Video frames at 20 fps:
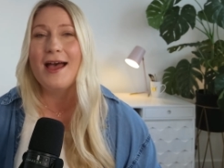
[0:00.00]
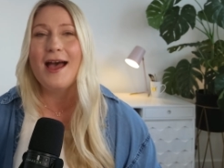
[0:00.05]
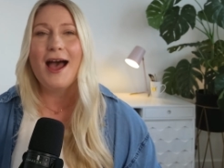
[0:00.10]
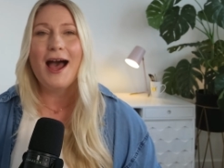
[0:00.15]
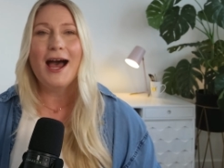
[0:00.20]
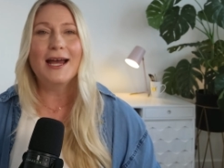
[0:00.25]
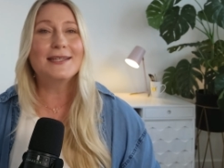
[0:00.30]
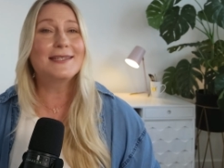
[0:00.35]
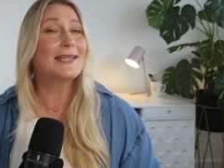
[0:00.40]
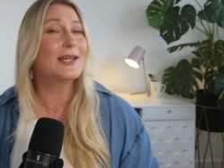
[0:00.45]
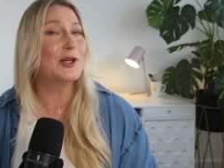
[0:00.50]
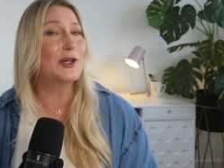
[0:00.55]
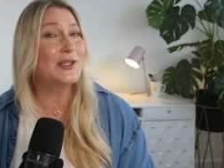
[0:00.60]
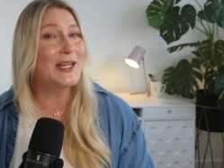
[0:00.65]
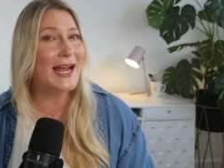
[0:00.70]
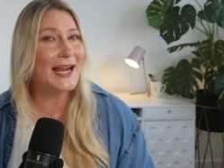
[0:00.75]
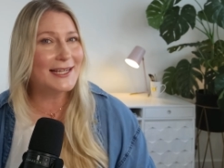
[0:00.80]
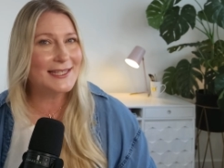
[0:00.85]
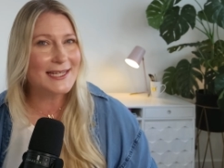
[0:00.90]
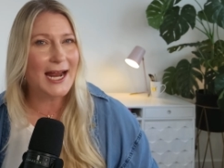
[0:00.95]
Until
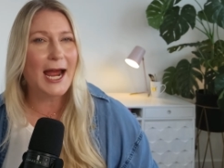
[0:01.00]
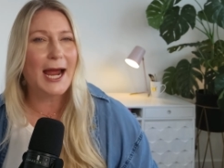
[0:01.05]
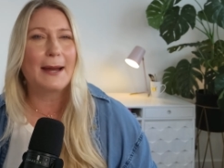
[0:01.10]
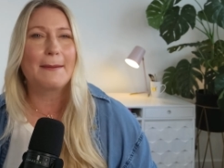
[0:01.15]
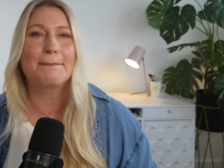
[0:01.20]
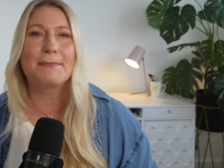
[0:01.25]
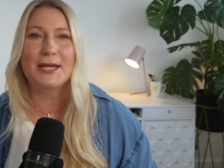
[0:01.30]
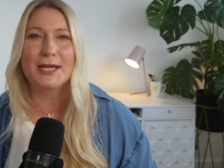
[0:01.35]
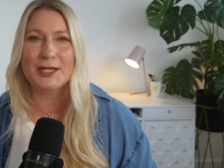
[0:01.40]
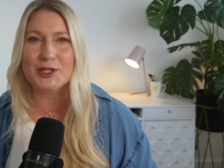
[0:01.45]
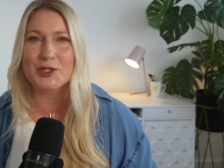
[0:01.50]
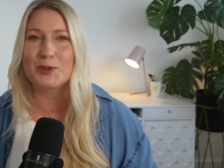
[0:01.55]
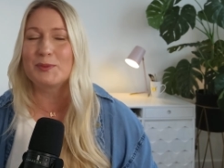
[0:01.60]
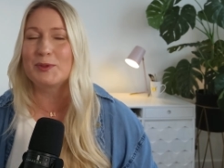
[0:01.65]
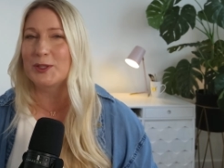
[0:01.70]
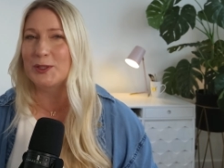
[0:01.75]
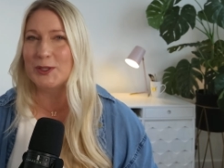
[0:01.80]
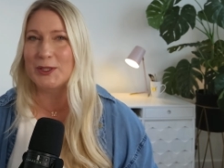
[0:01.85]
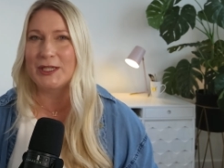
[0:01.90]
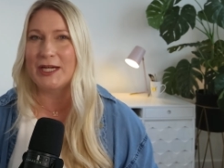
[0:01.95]
next time, picture
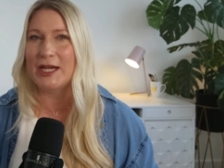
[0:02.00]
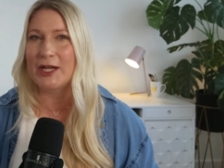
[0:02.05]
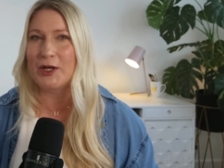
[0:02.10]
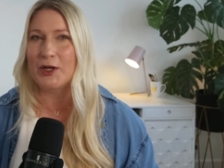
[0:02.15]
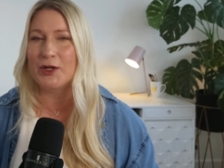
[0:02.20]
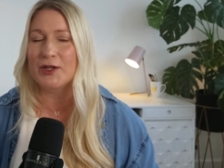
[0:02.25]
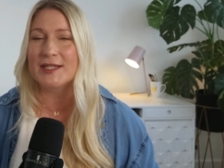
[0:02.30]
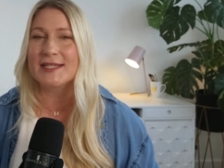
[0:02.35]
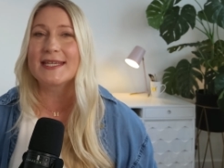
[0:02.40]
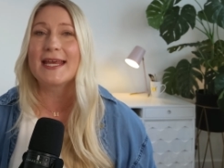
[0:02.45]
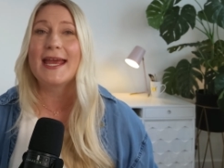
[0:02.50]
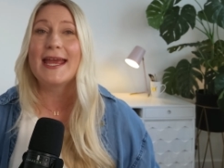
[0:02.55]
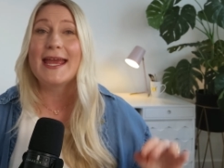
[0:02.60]
book creators,